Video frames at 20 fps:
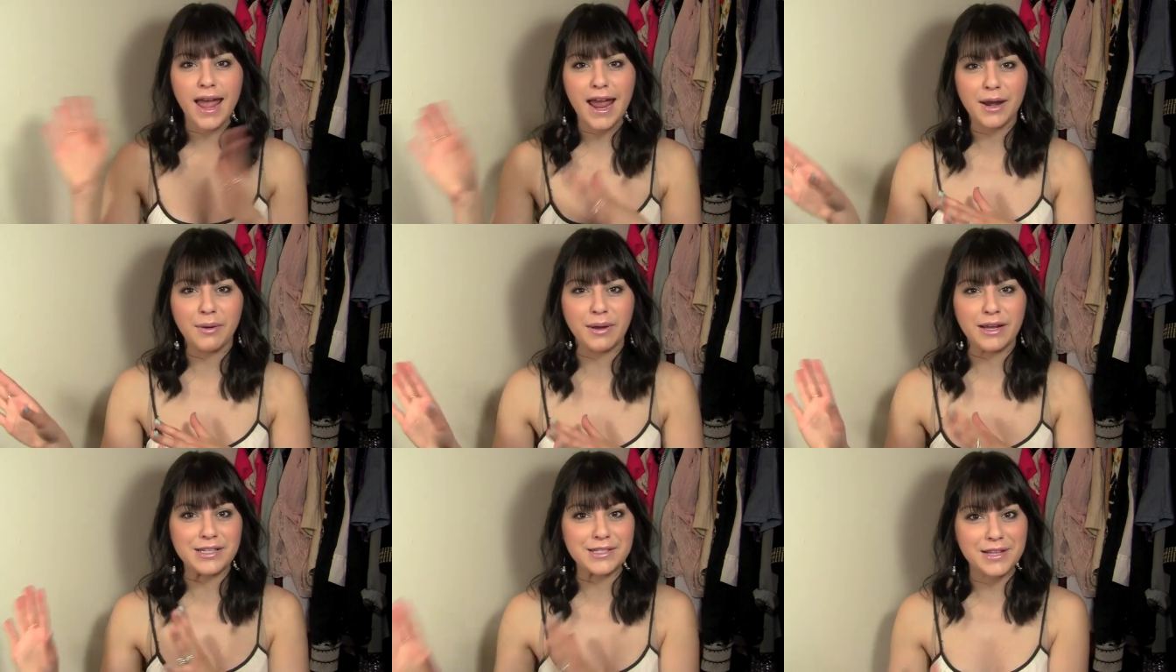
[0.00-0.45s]

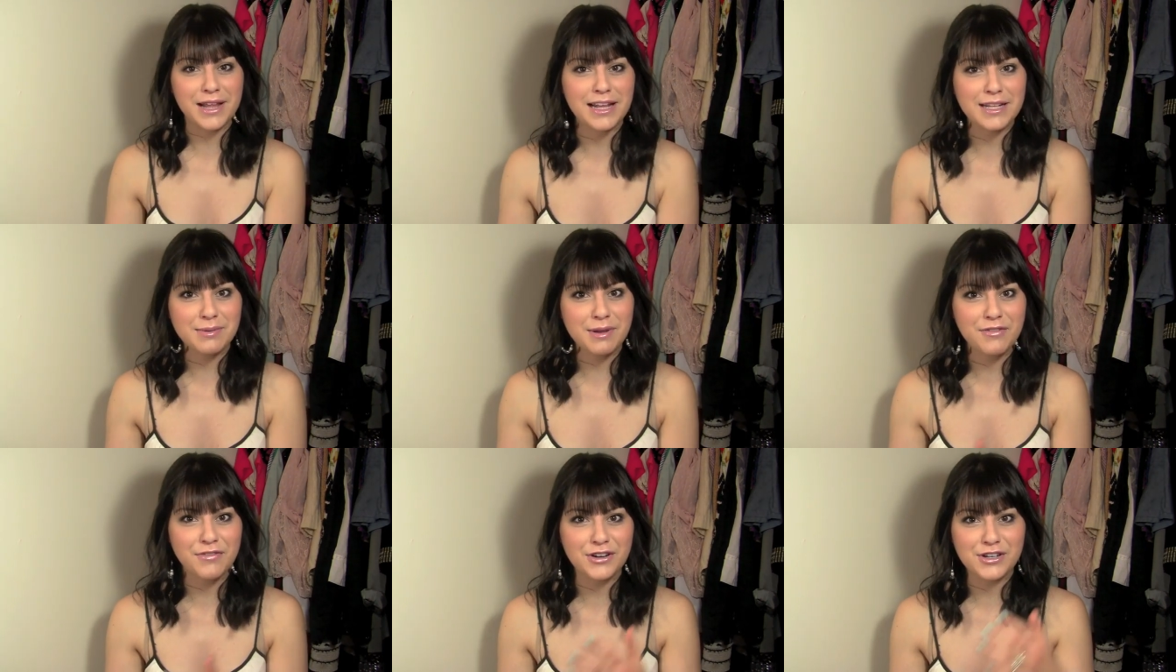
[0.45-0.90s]
Anyway, so
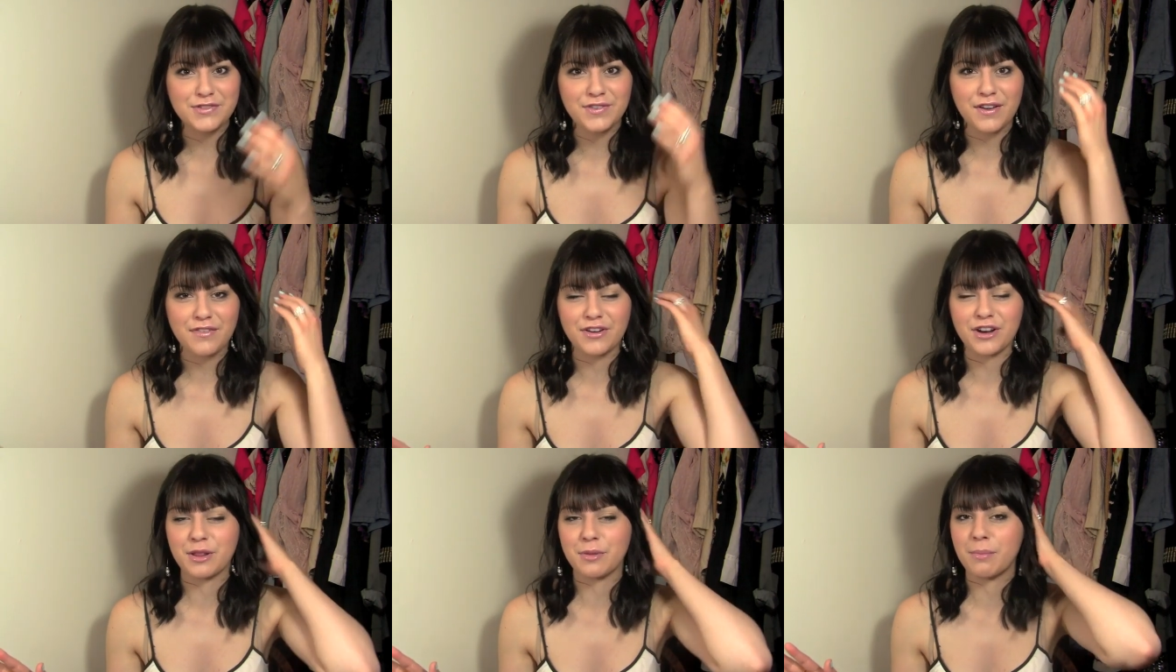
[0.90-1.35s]
that's my first
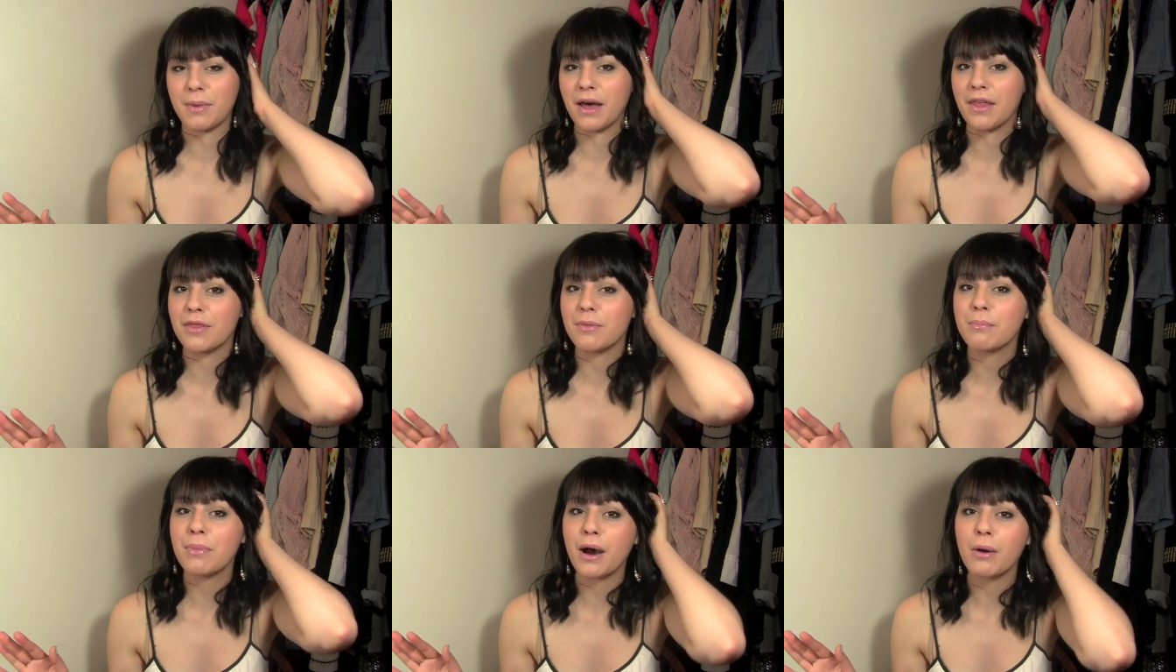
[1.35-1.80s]
favorite of the
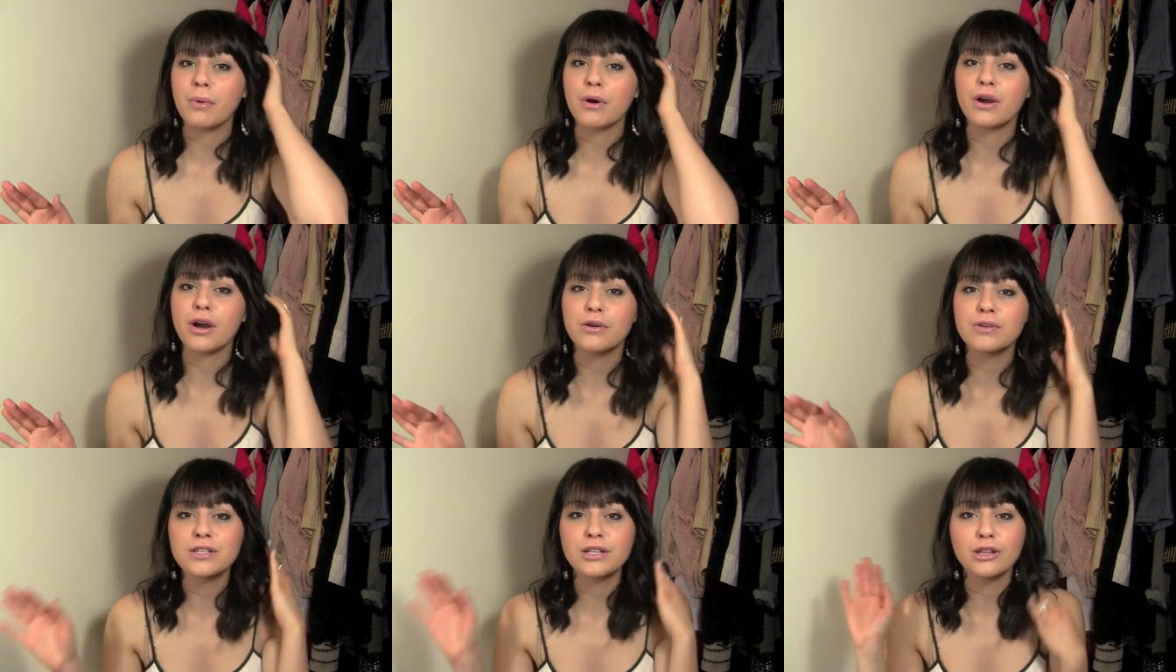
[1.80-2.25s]
month. But
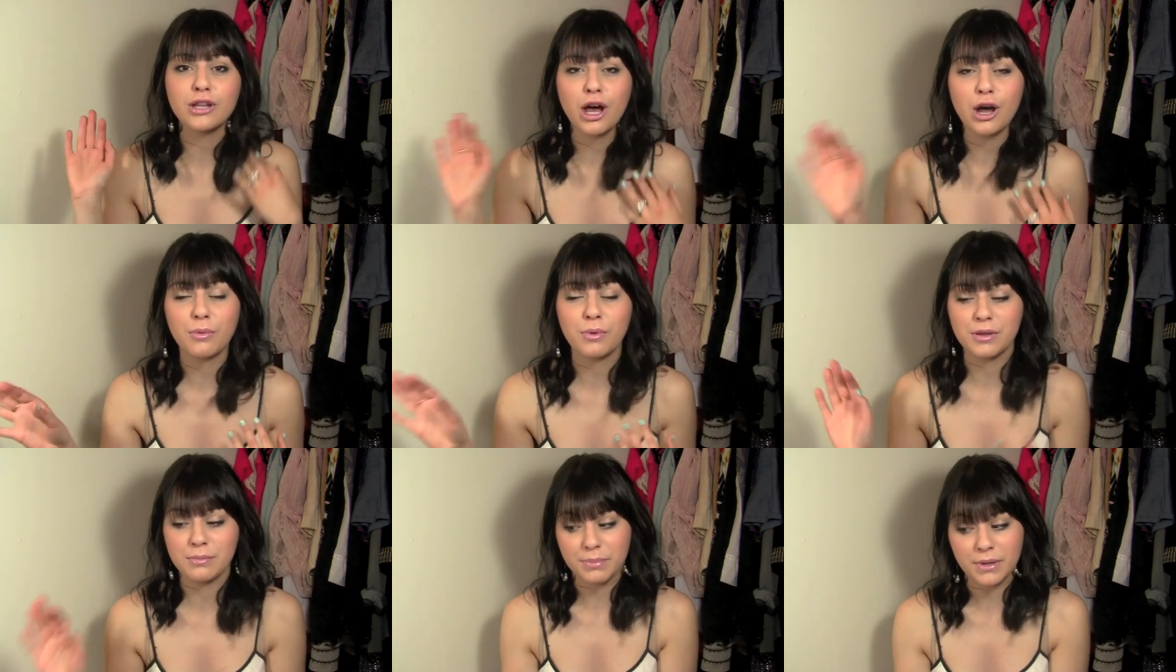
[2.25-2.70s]
what goes
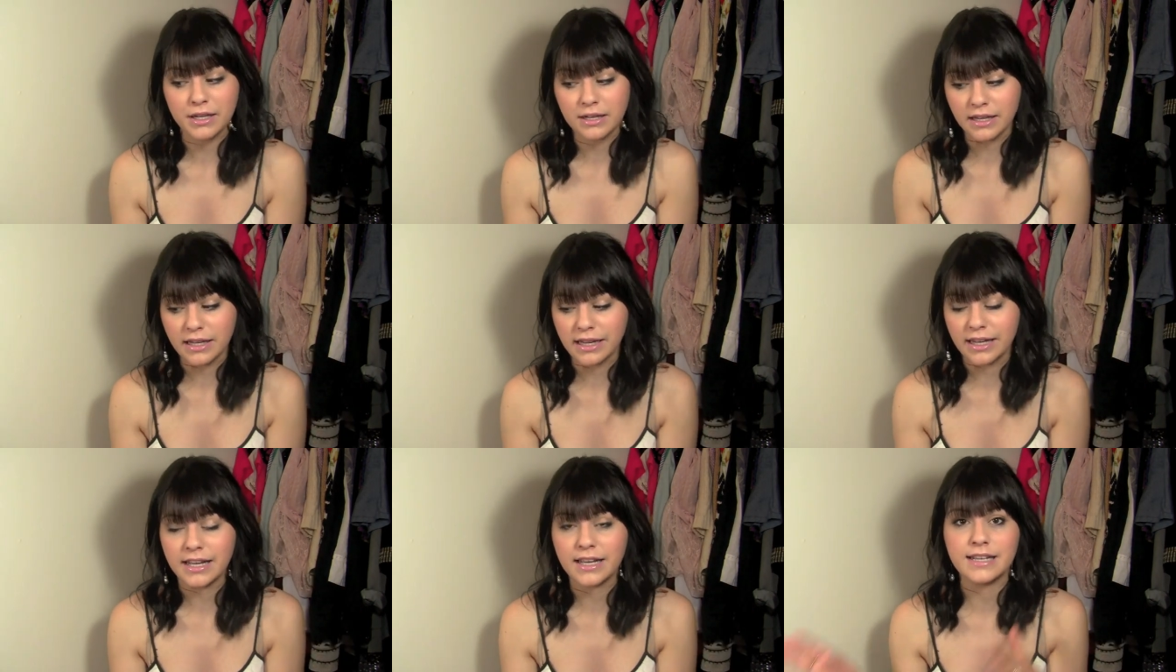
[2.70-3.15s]
along with
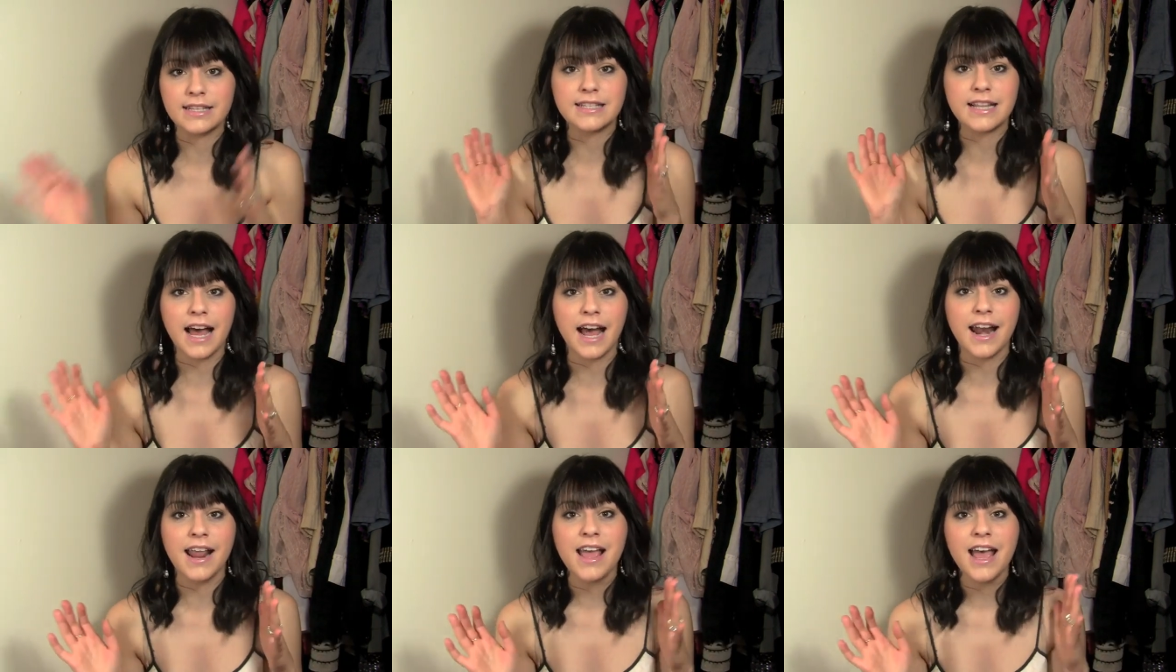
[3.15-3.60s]
Billy is
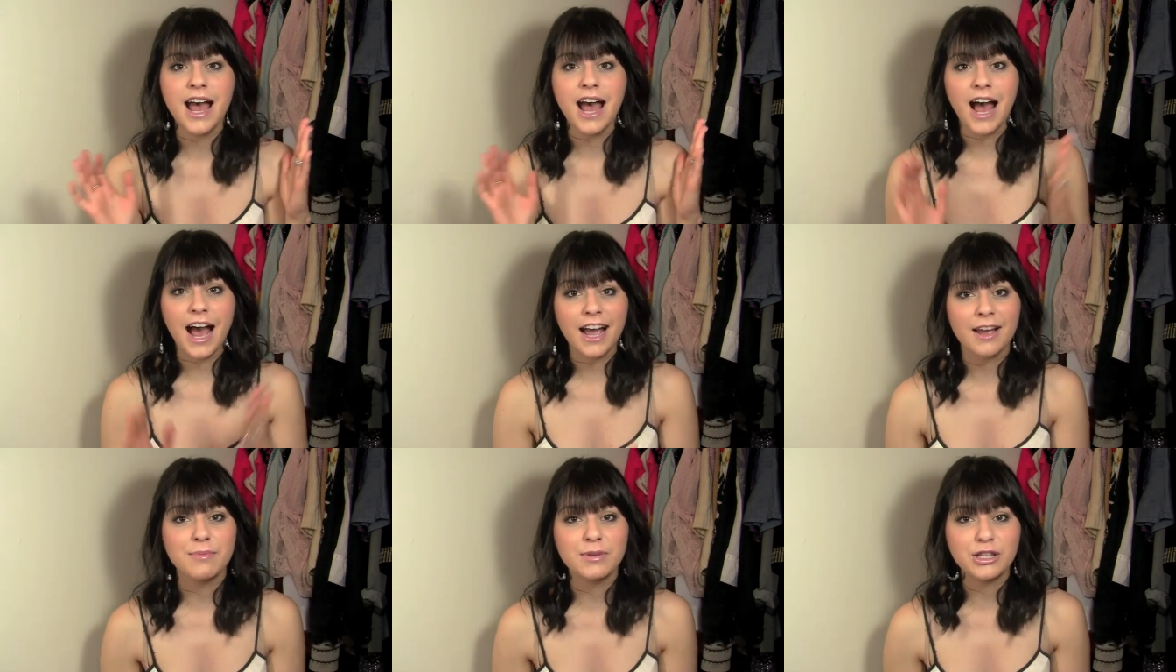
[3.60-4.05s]
that
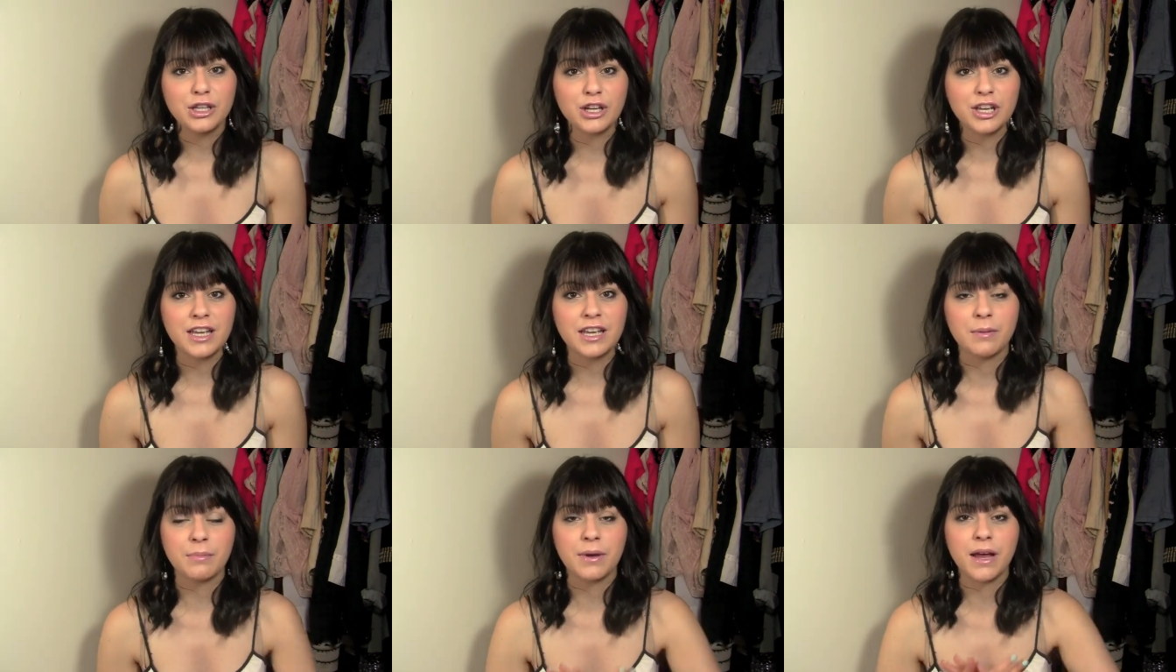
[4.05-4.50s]
I've been
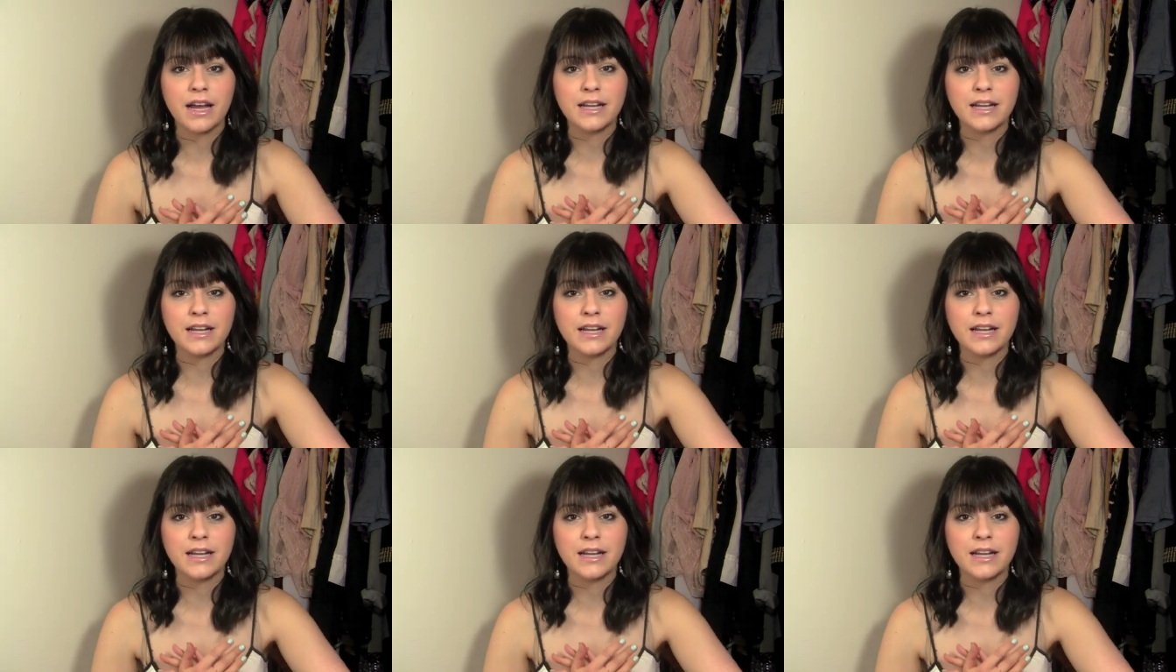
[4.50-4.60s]
looking up